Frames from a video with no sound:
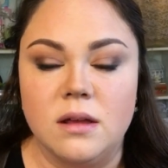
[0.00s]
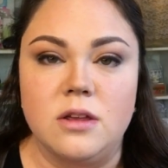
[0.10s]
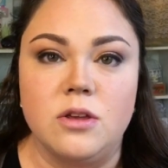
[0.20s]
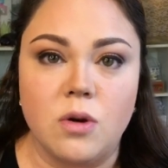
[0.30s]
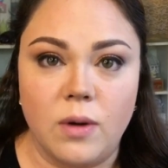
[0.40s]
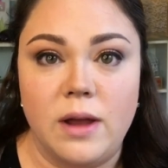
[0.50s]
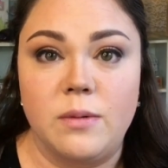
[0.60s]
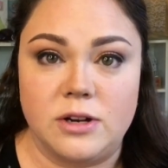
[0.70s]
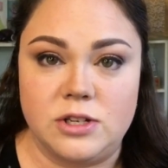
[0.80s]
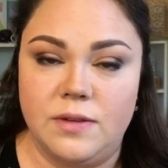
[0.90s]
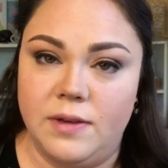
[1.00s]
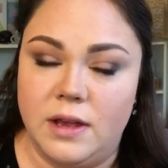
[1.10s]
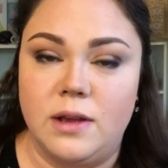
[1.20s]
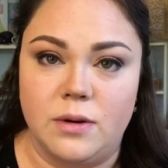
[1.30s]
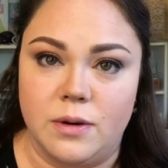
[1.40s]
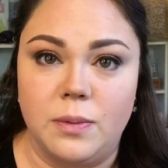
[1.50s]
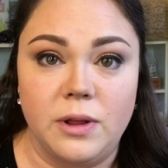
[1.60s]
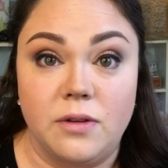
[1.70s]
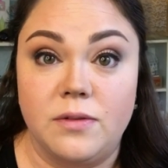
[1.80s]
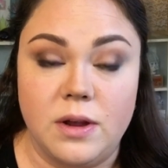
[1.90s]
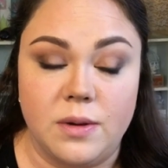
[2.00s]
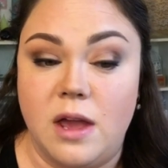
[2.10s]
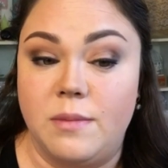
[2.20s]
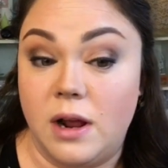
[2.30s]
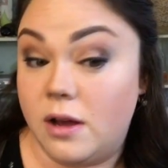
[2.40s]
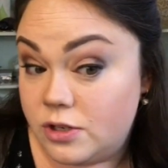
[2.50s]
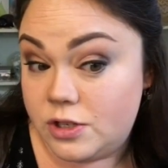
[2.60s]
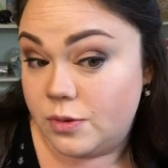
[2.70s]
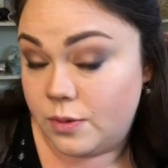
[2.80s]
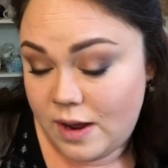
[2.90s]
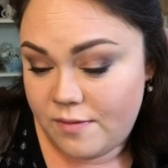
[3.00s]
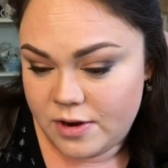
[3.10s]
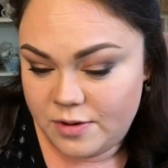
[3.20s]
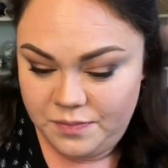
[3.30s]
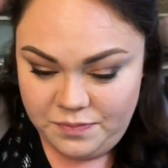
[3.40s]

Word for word: You go ahead and watch TV or play your video game, and I'll just do whatever.